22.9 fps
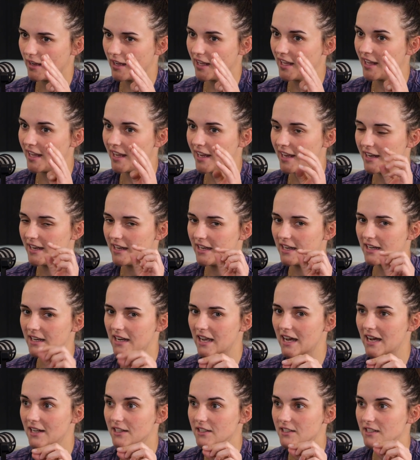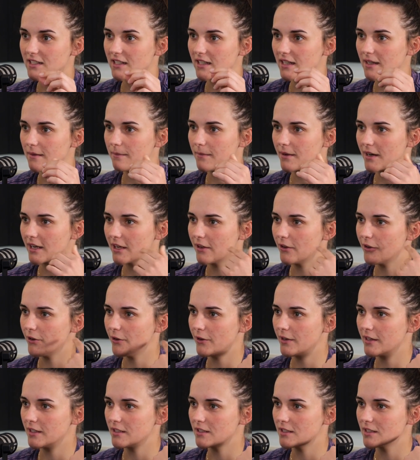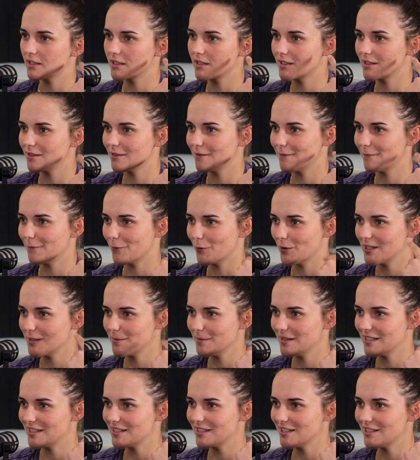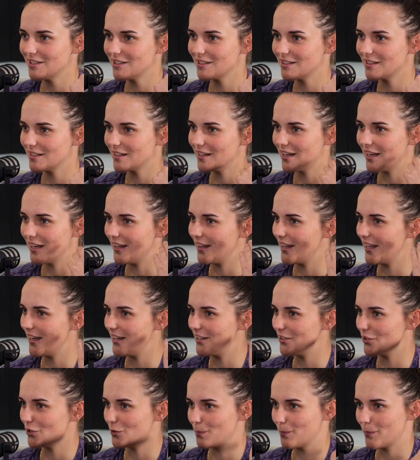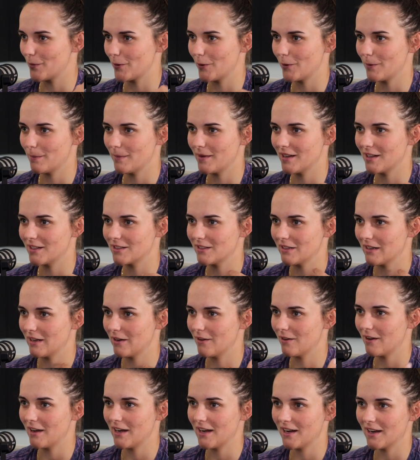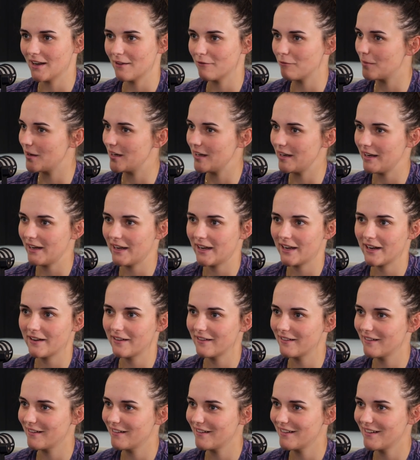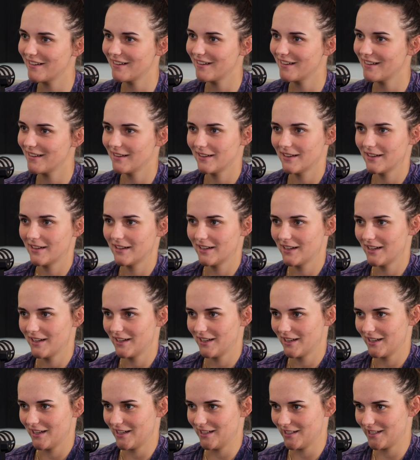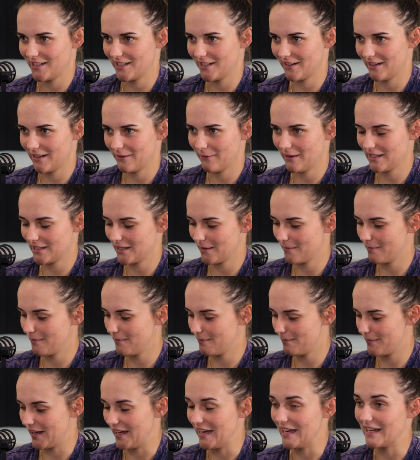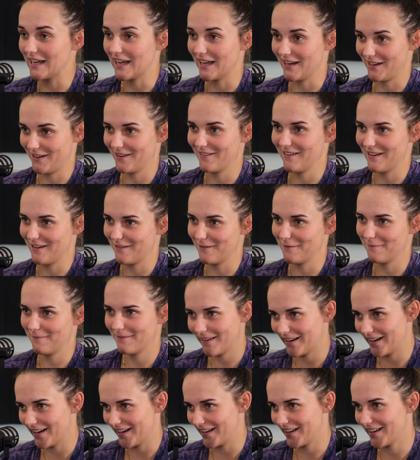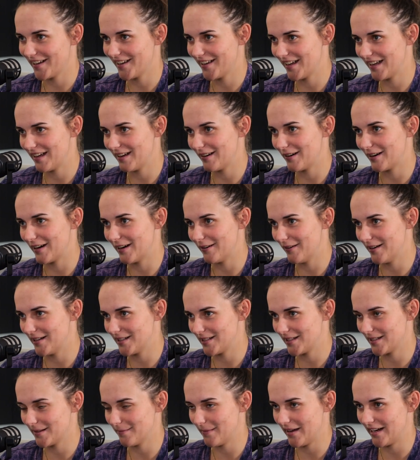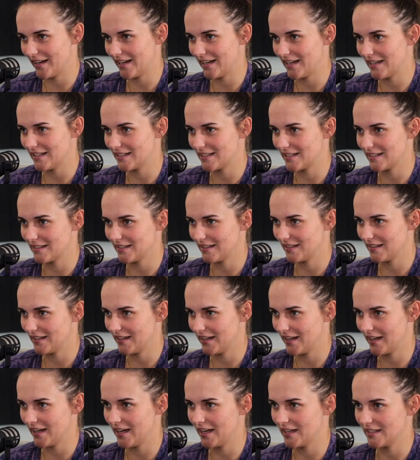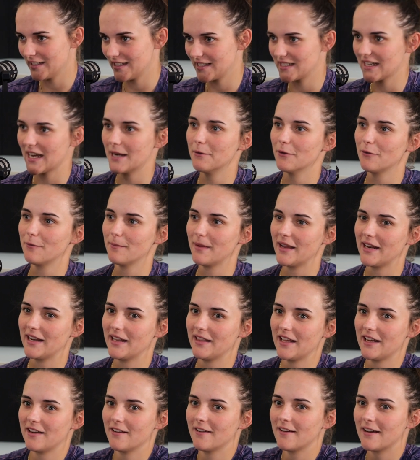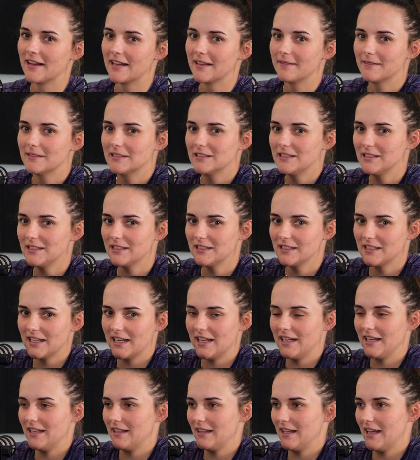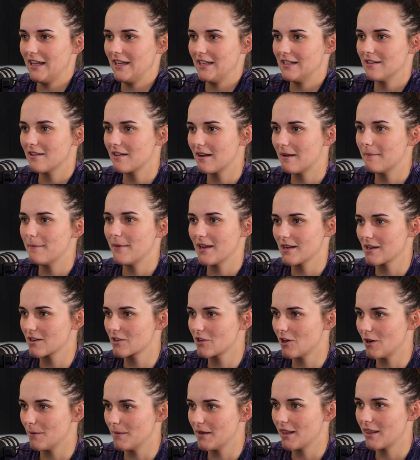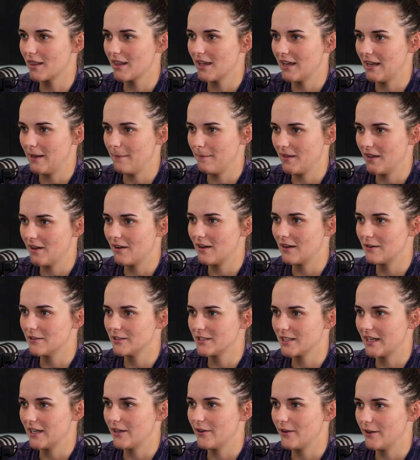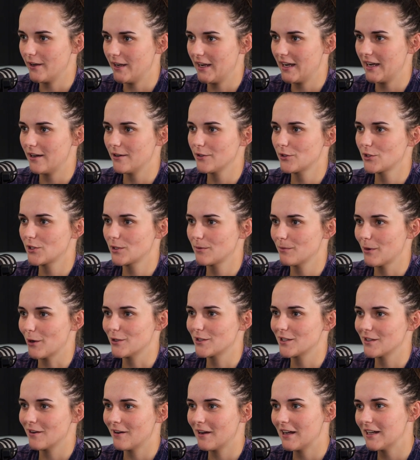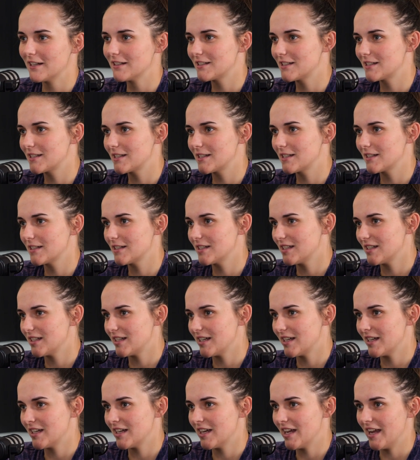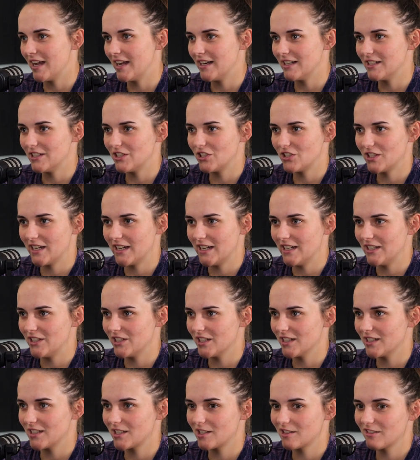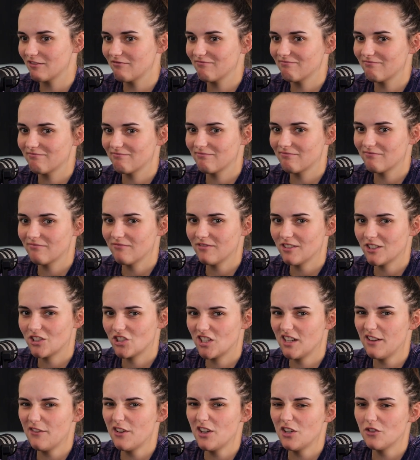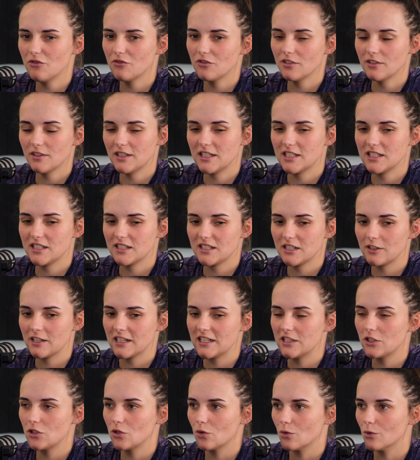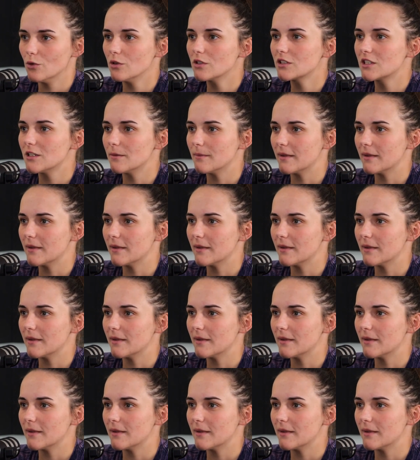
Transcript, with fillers: and he didn't answer, but I heard his voice message, and that just broke me. I was like, oh, I love my dad. And so I went to, but he can't know how I'm feeling. I went to Maddie's and stayed with Maddie that night, and that ended up being a common theme, that I was at her house most nights, and she didn't even necessarily talk to